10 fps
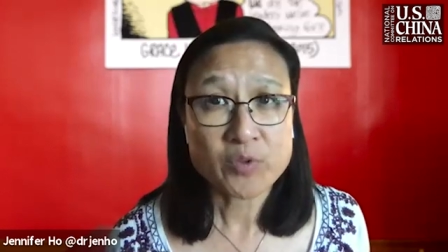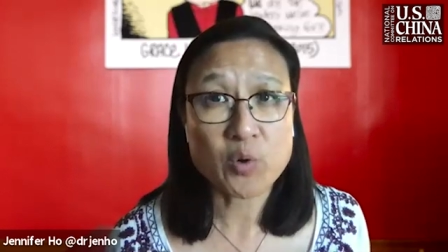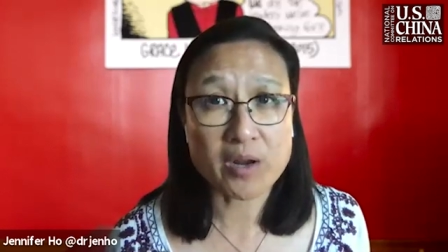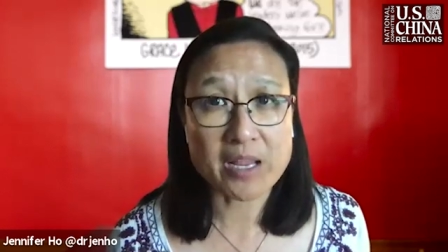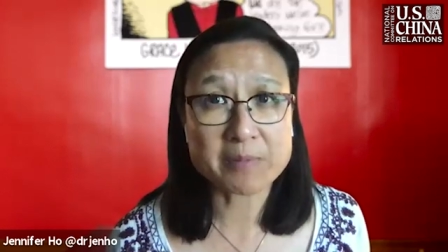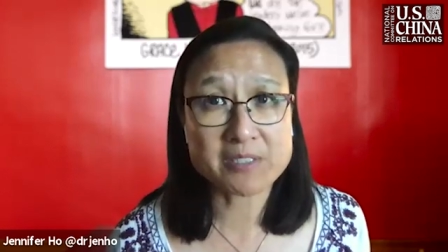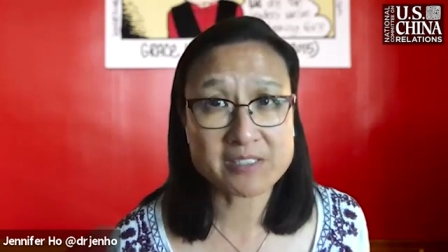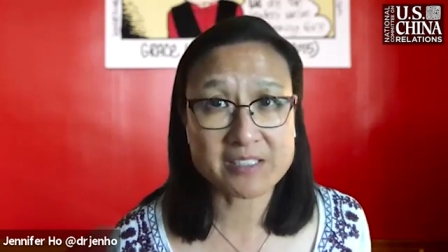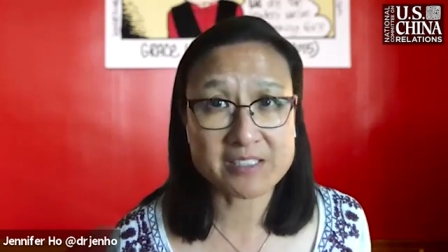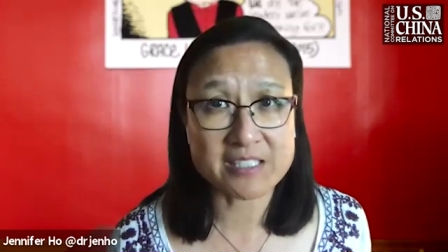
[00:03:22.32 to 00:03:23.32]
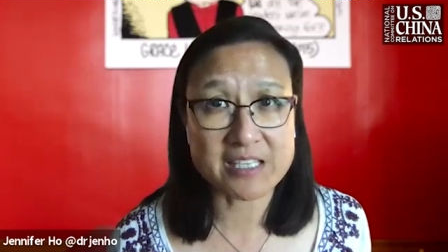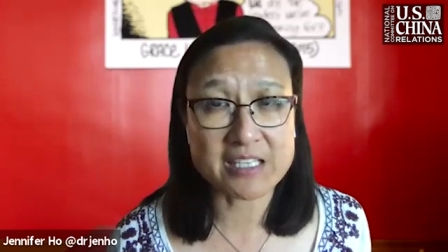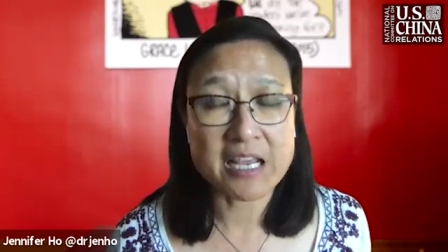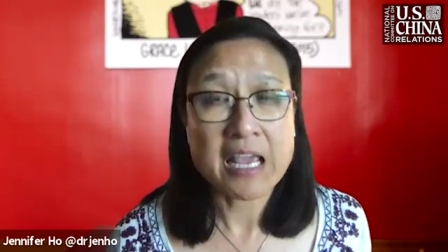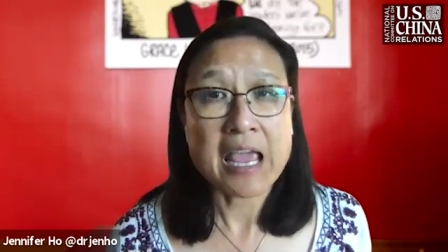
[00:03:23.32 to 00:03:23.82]
who are able to
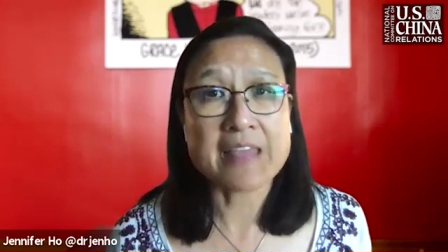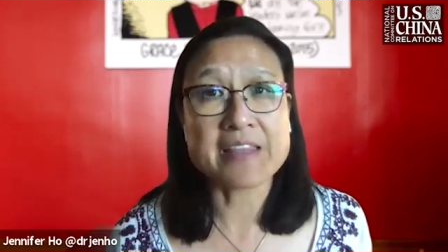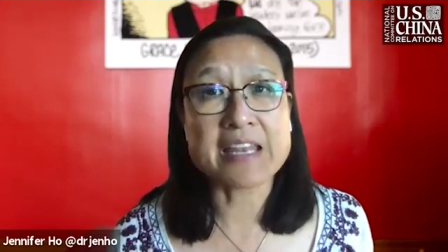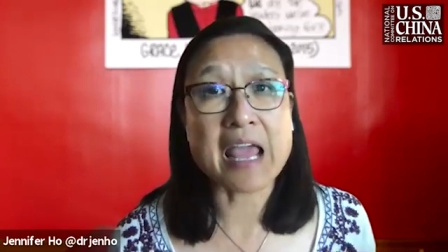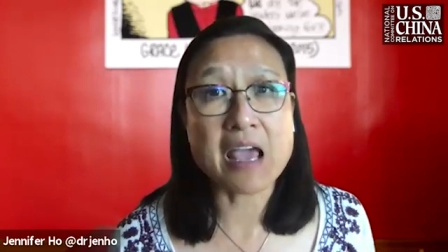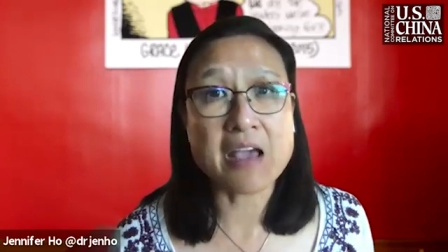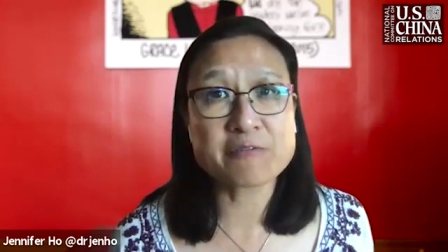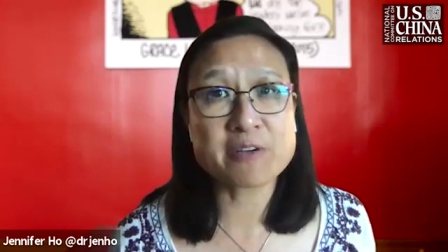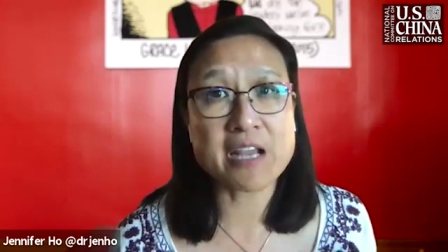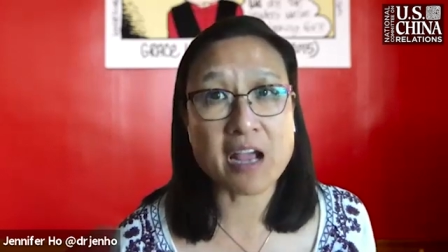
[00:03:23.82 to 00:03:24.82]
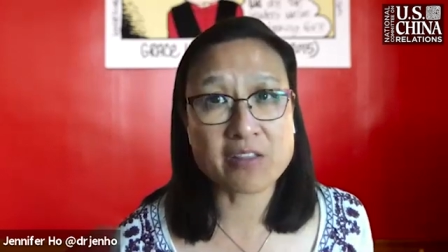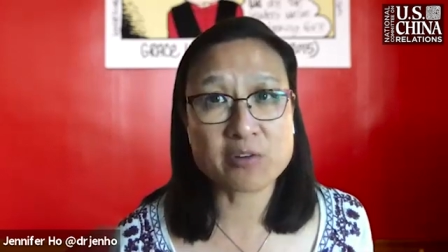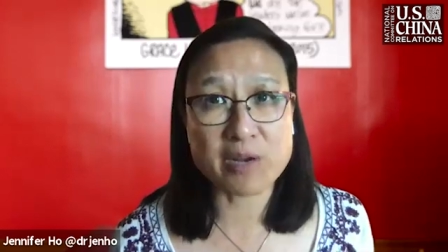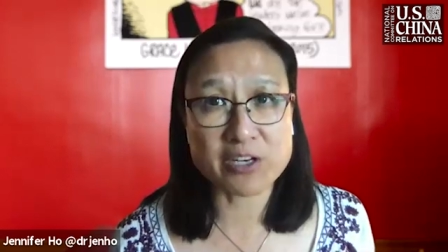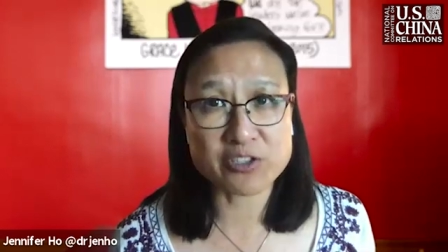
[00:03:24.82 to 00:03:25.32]
succeed, and then every
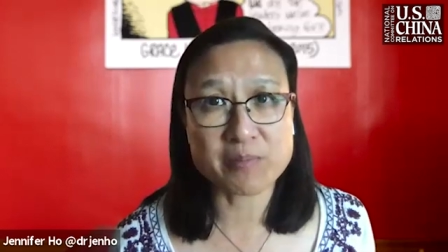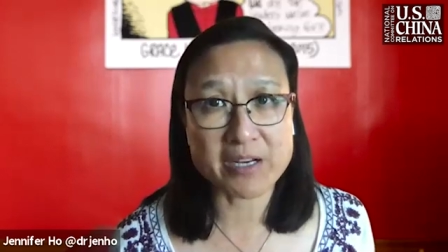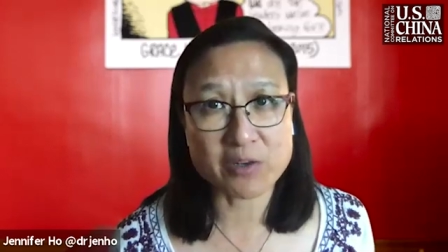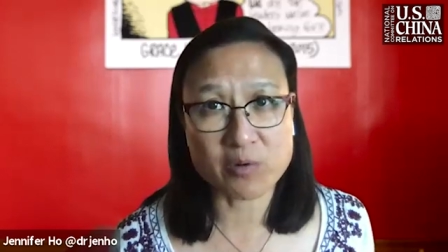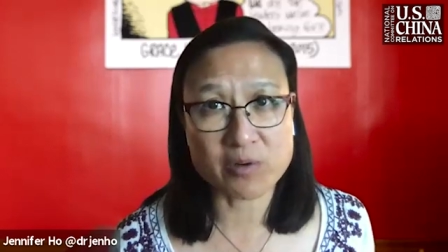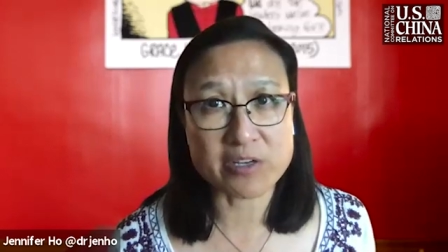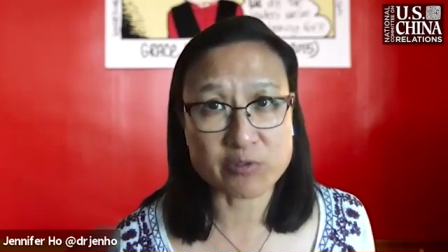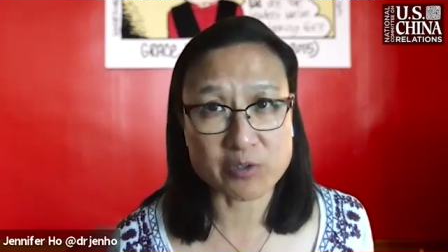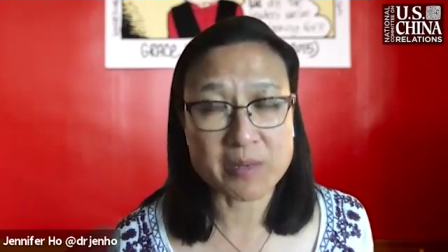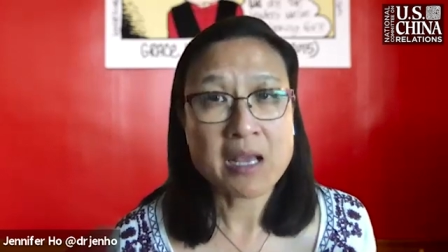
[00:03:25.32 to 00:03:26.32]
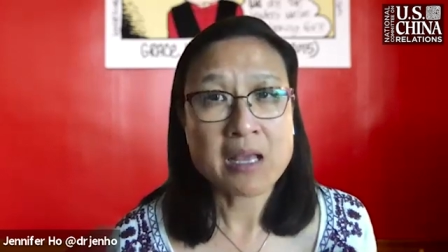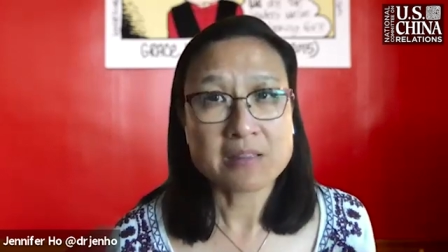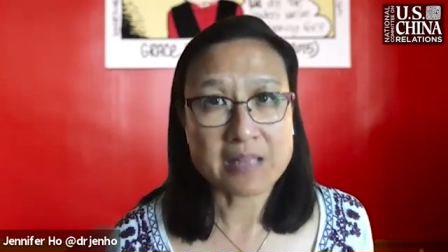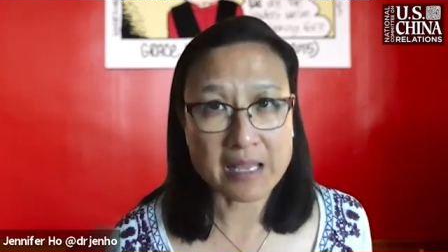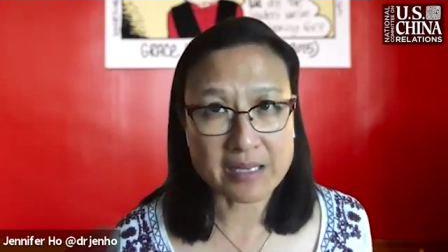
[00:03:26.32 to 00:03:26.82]
other racial minority group
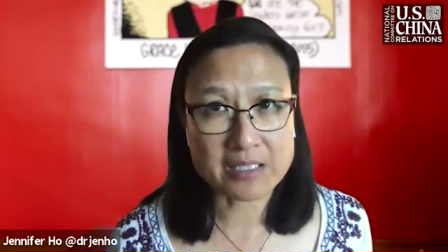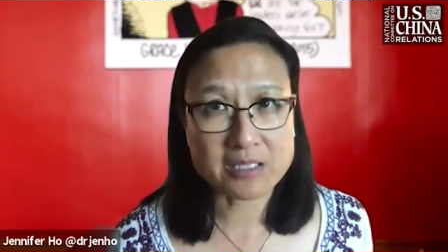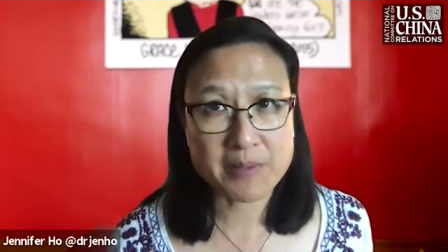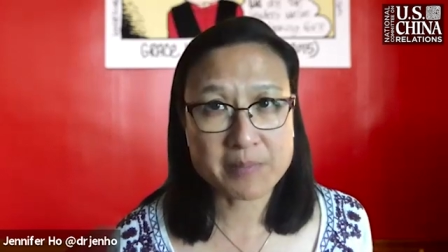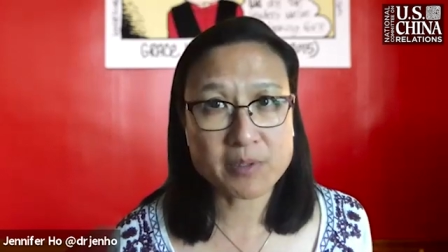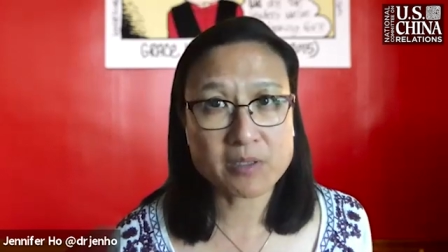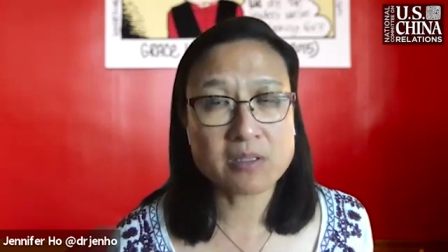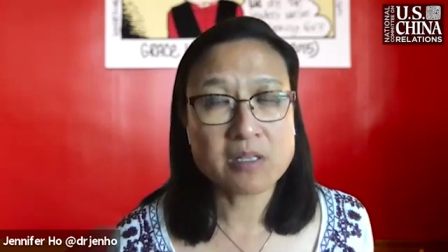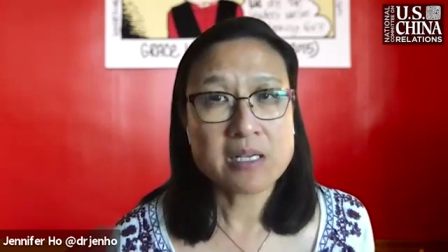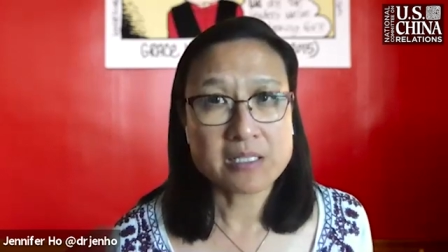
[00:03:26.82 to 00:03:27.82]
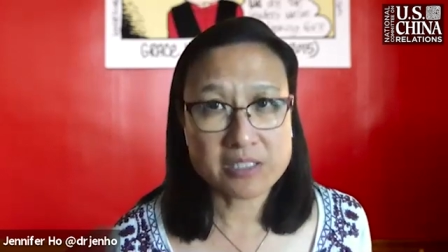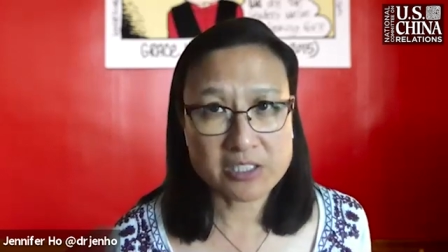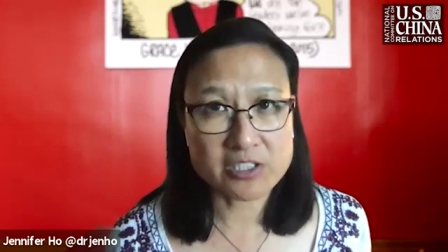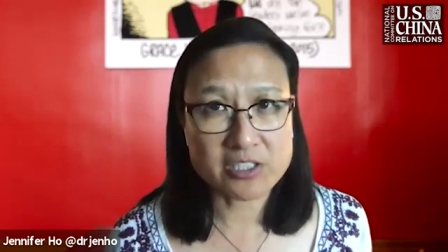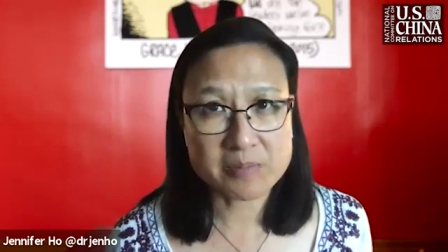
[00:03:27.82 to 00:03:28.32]
Latinx people,
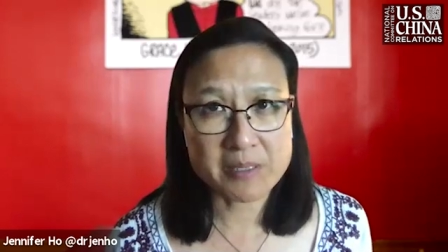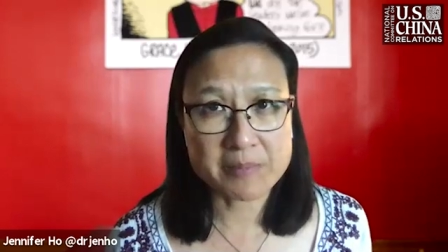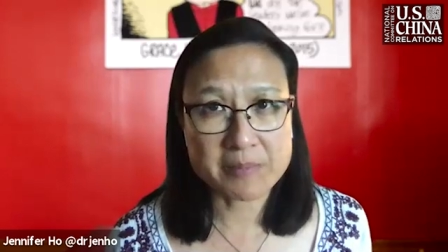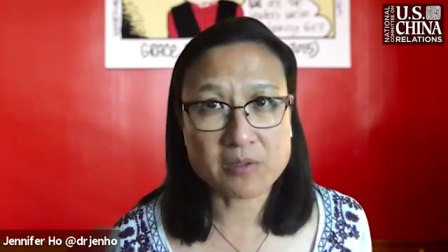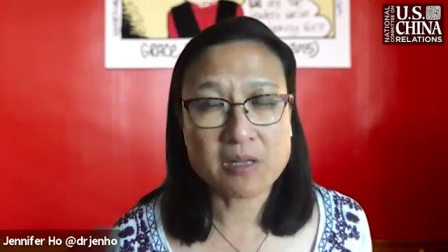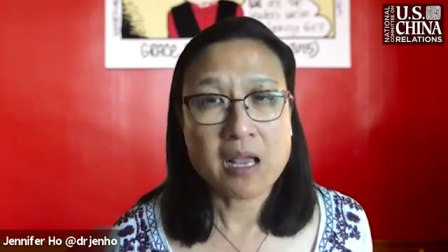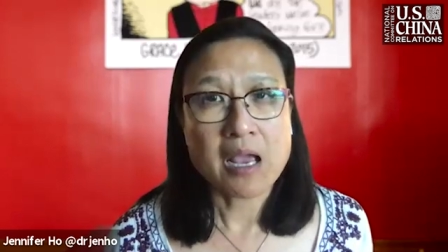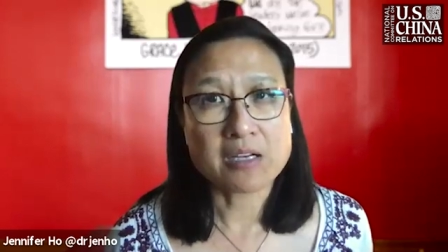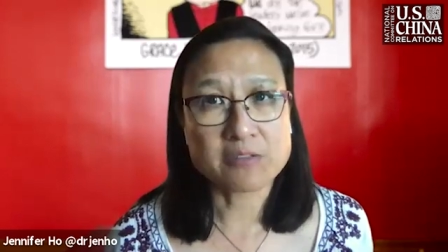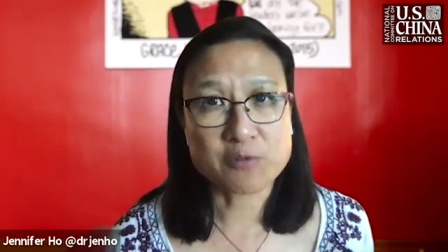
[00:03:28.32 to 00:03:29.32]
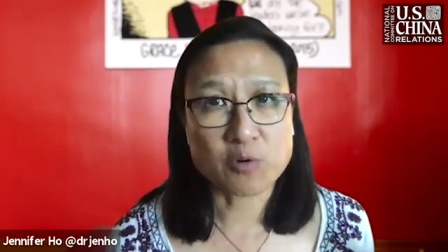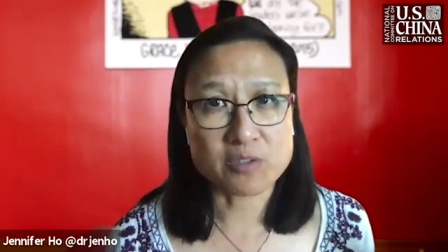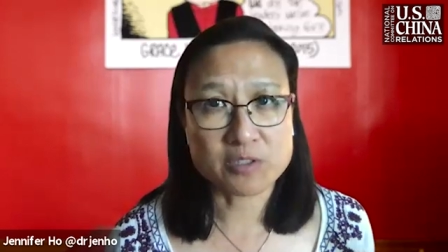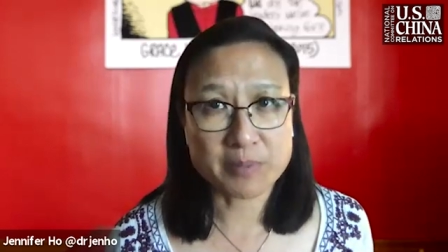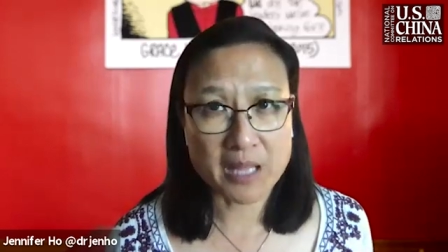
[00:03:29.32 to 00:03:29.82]
Indigenous people, and of
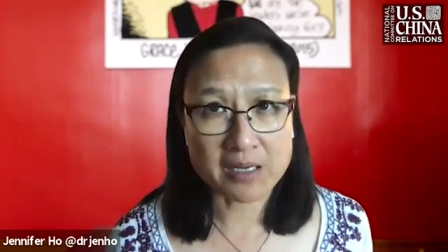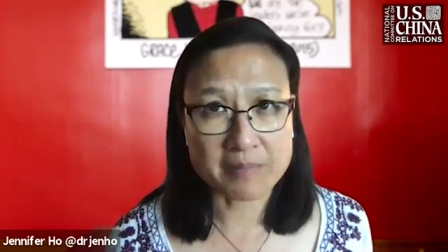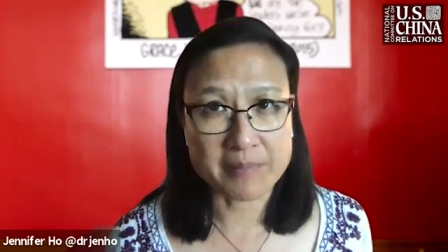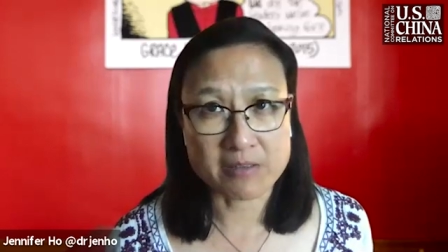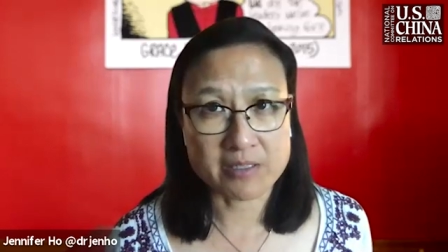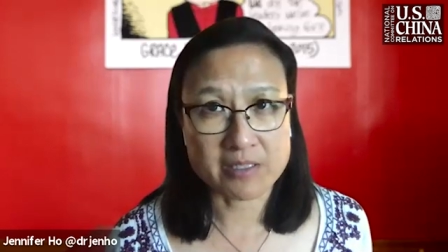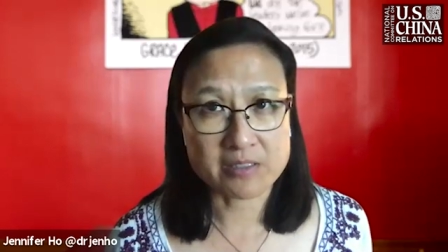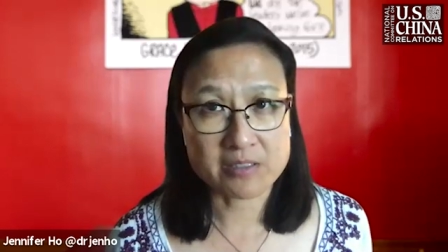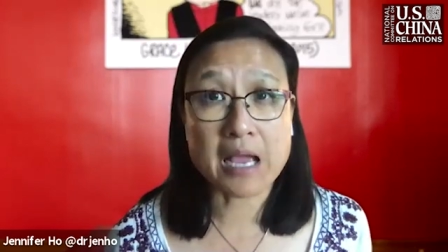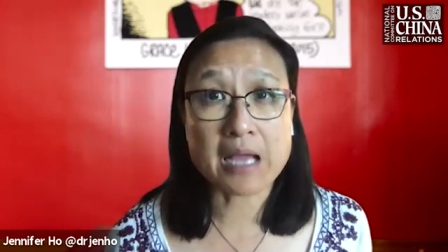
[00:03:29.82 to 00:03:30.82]
course, Black Americans.